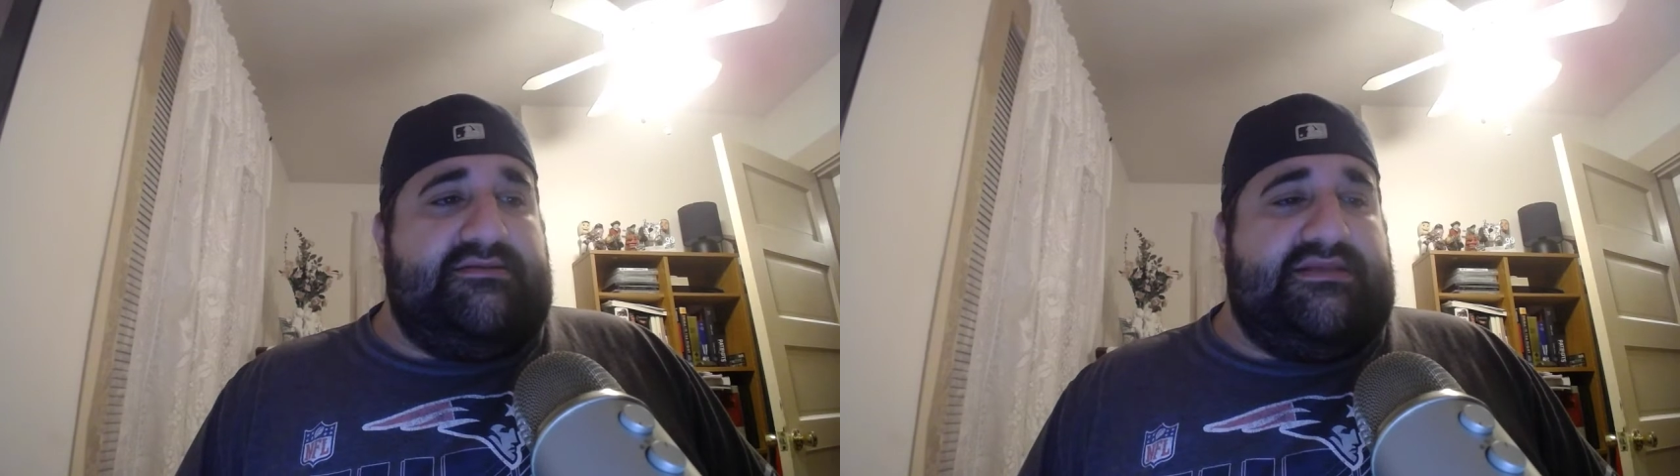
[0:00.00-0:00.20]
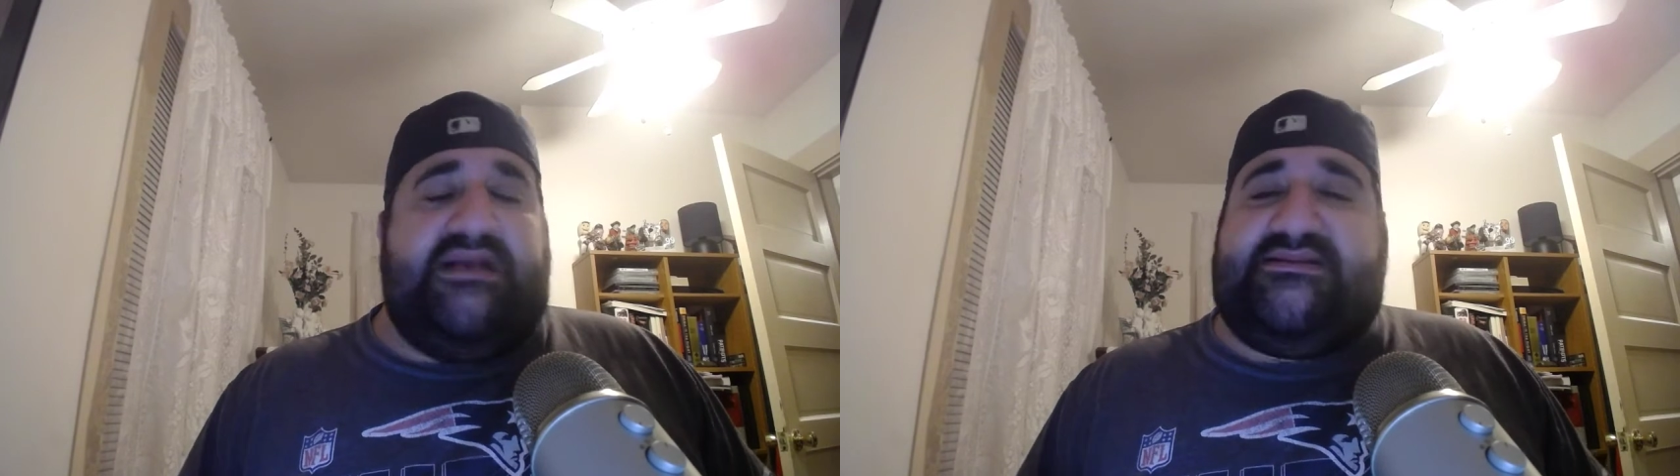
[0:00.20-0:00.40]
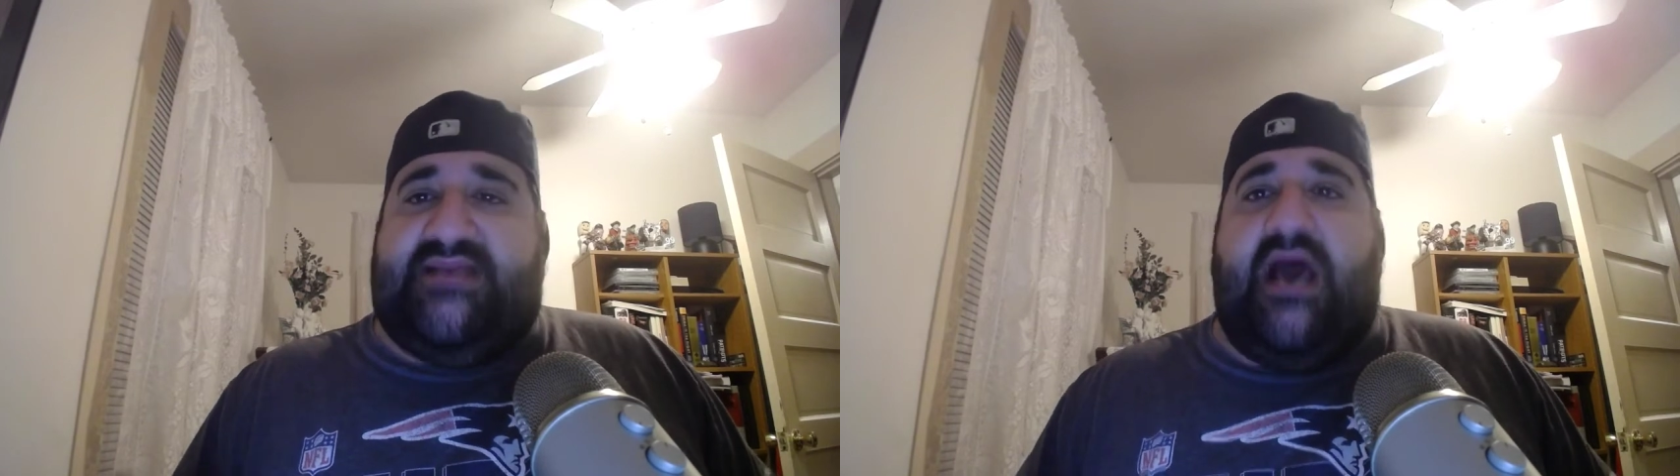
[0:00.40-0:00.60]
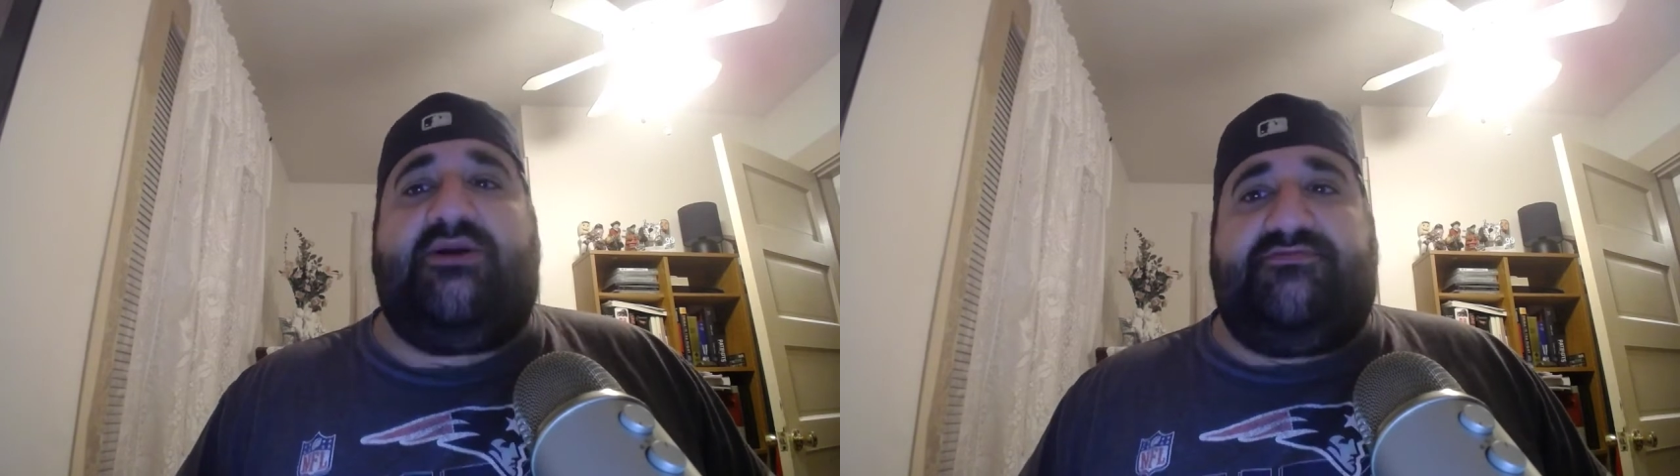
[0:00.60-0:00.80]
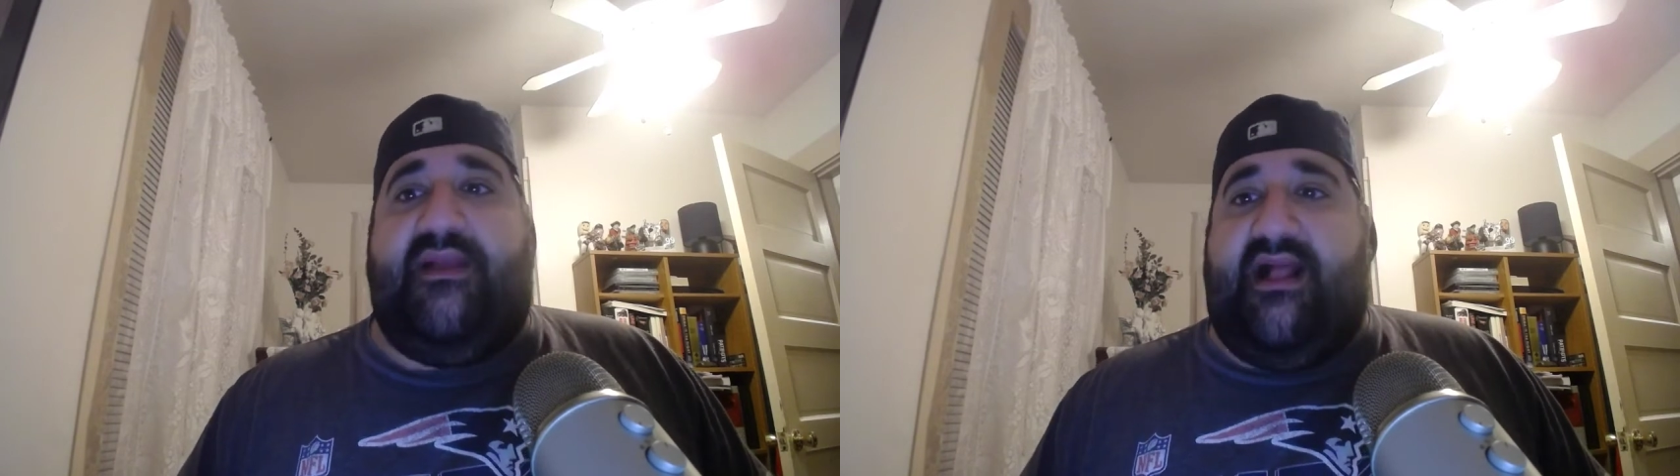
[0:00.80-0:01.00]
This
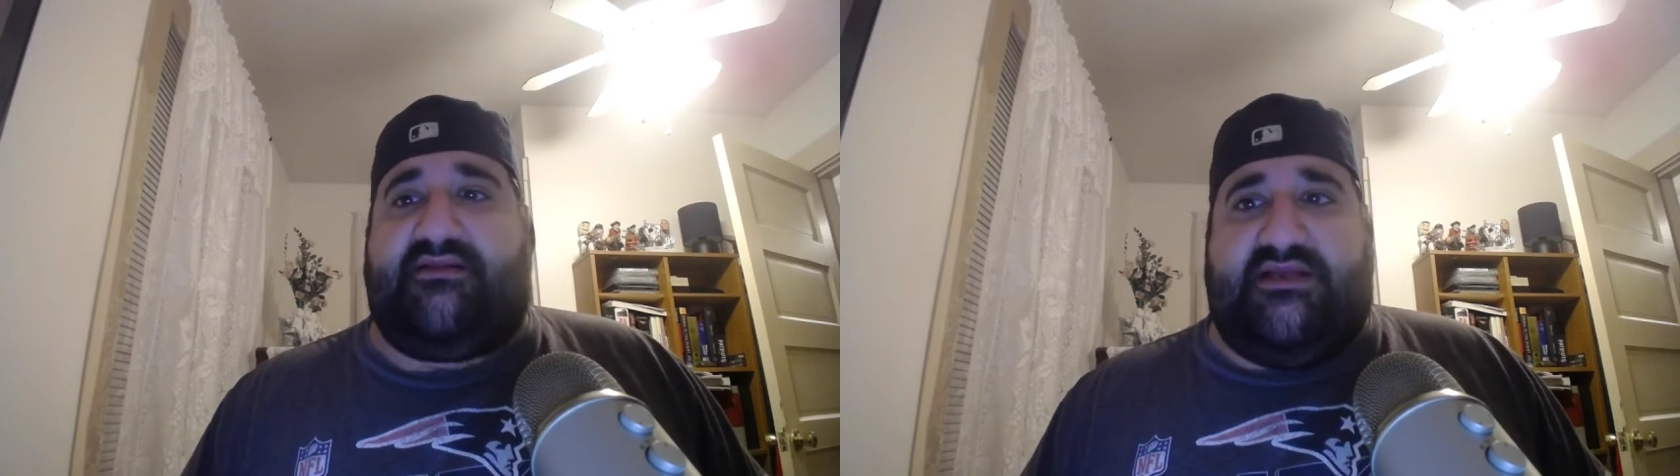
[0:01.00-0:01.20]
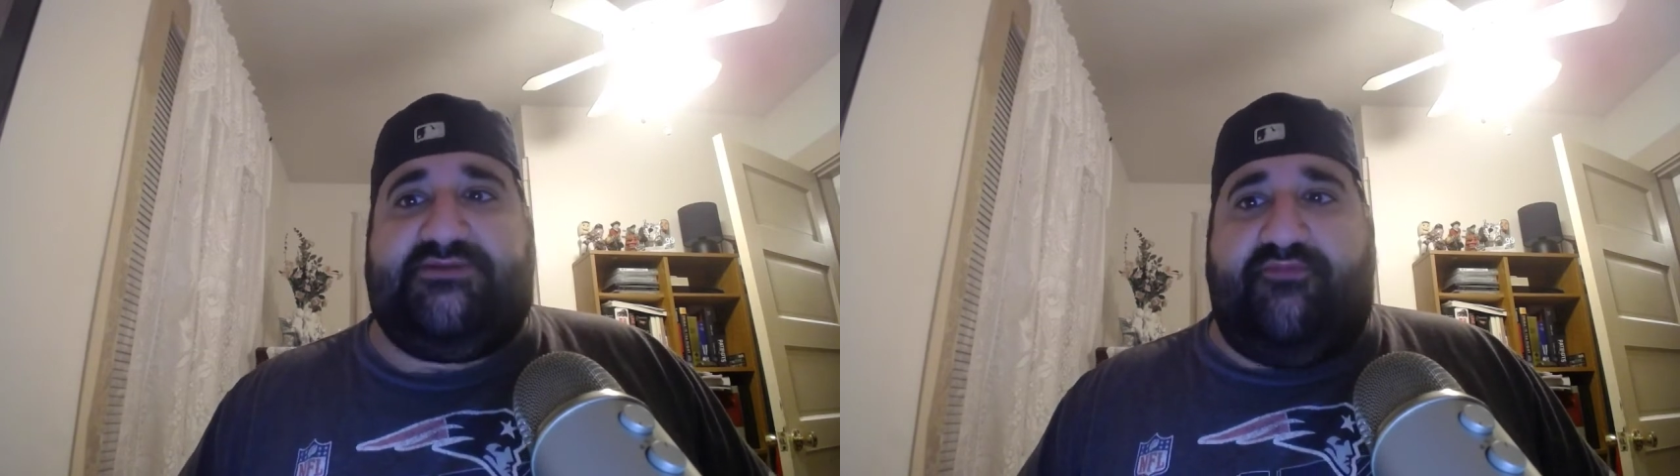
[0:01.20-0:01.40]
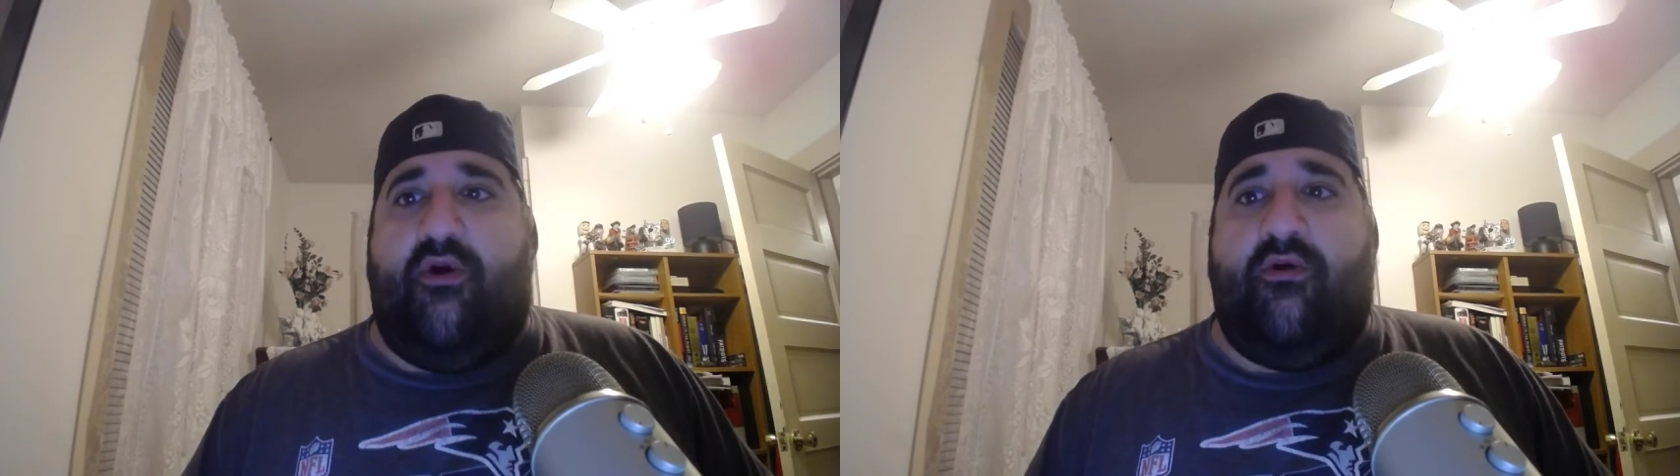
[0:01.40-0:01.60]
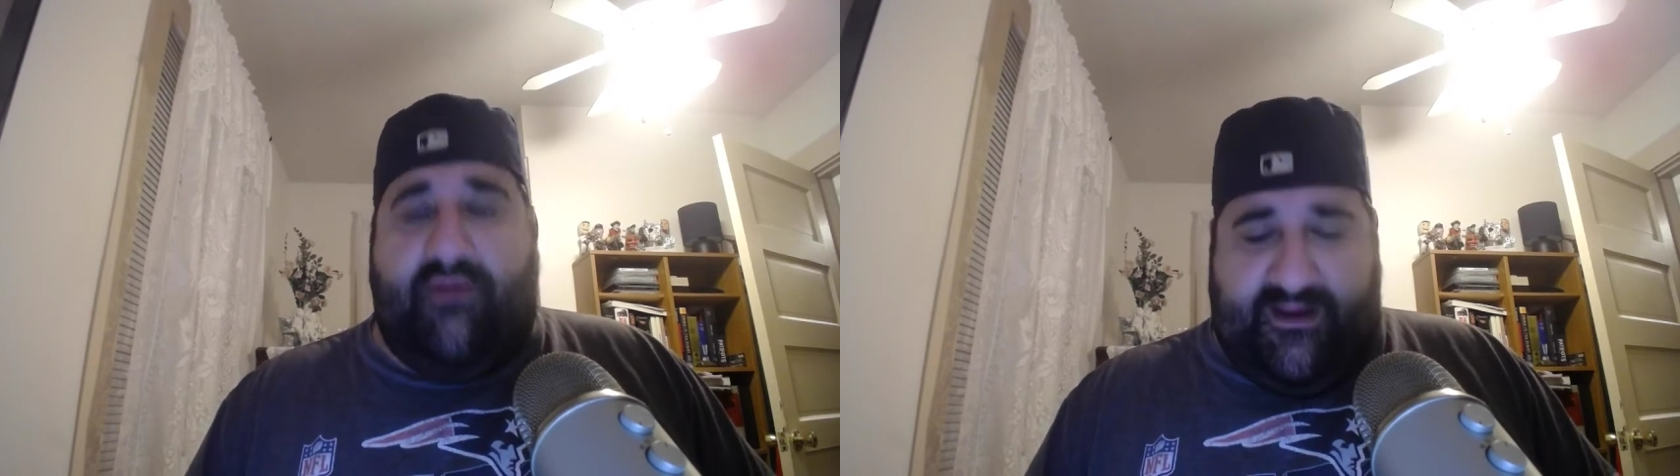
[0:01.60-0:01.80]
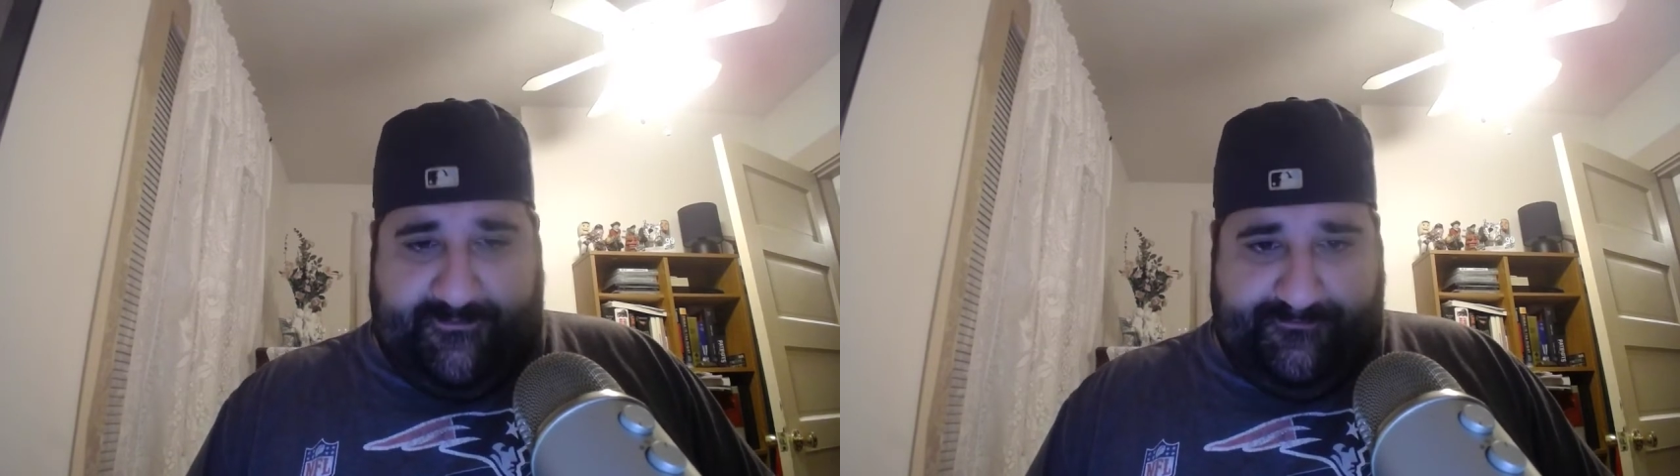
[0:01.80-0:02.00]
tells me that this
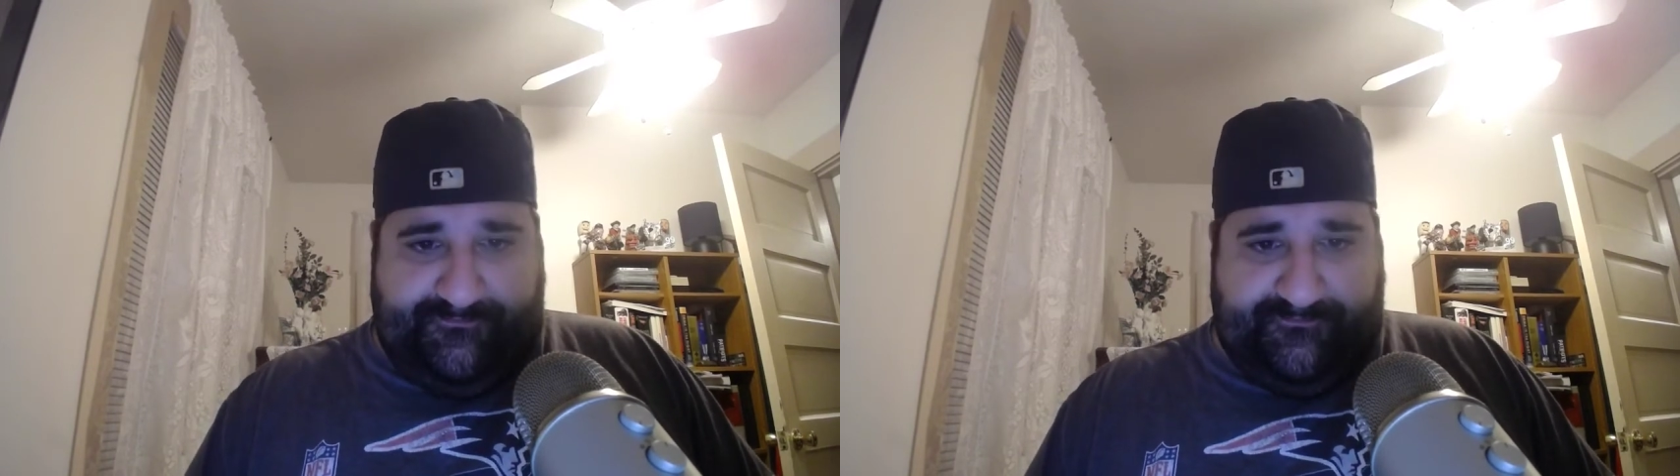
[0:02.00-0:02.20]
program,